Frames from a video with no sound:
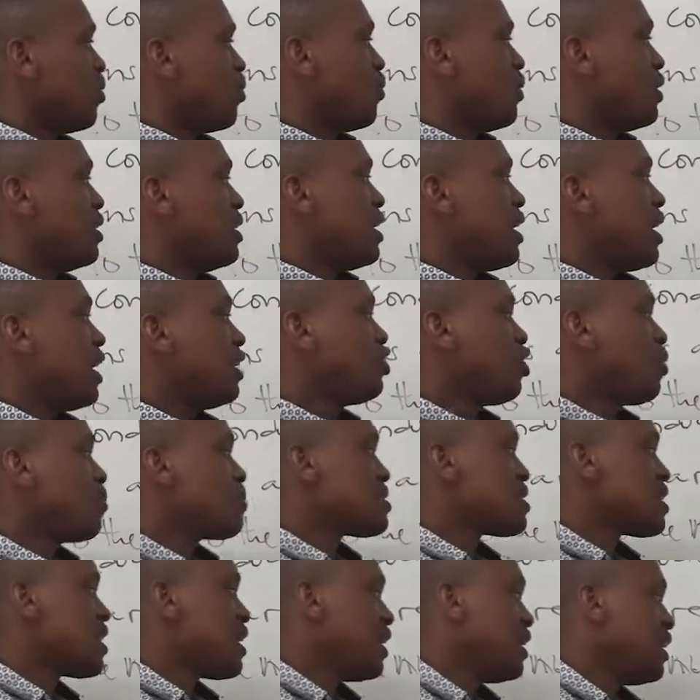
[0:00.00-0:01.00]
When the
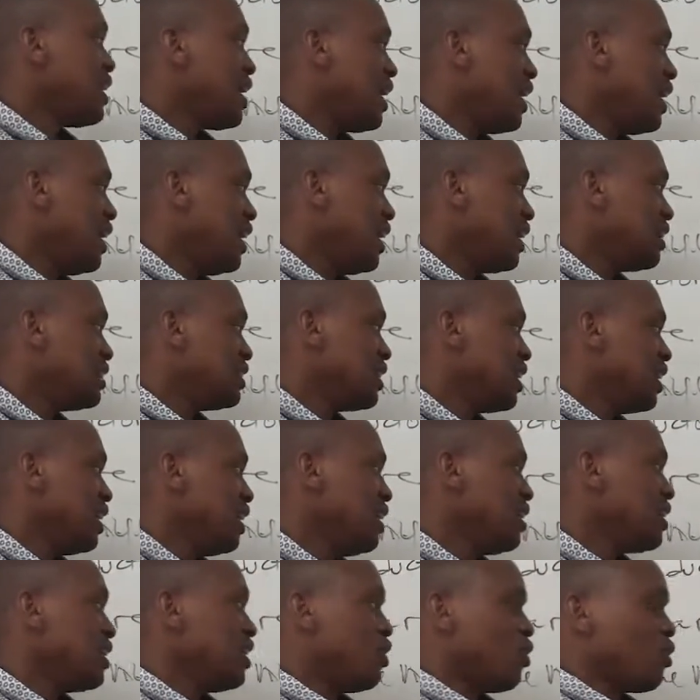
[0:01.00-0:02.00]
atoms gain the
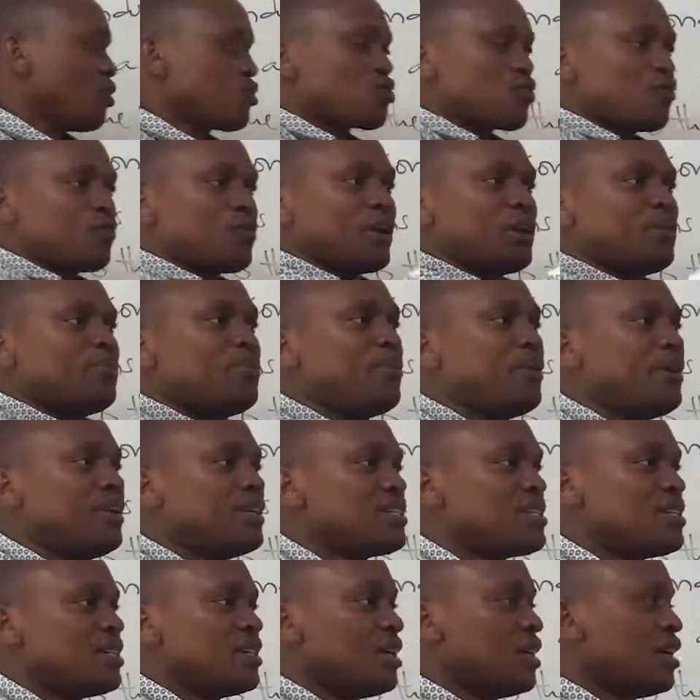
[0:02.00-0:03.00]
energy, they also
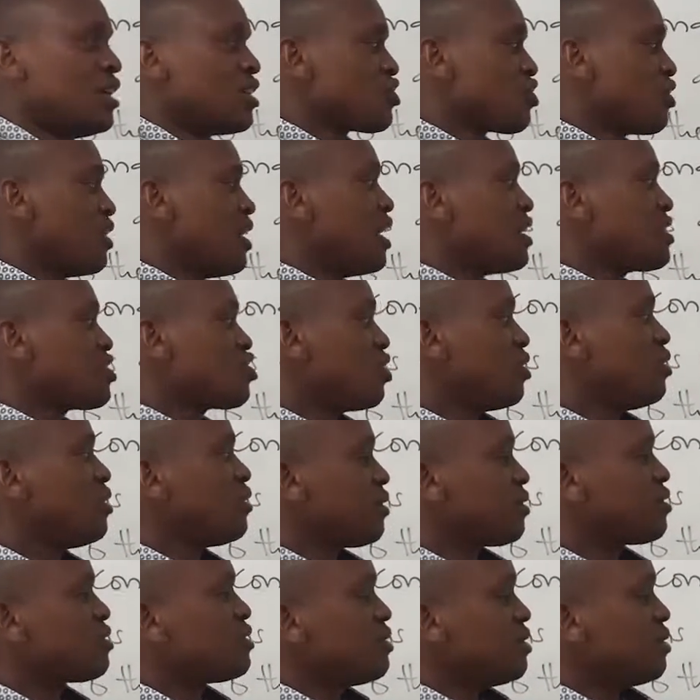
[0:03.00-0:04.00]
vibrate. So there are
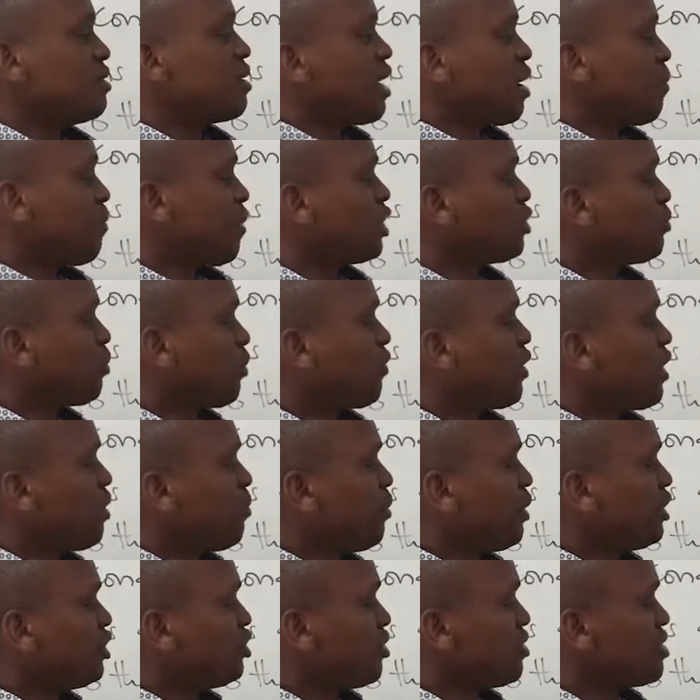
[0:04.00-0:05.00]
so, uh, multiple
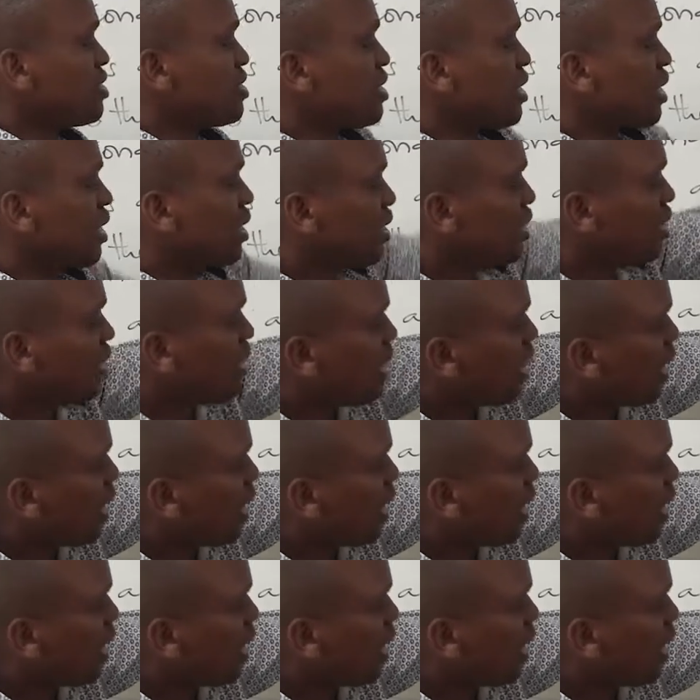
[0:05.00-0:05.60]
vibrations here.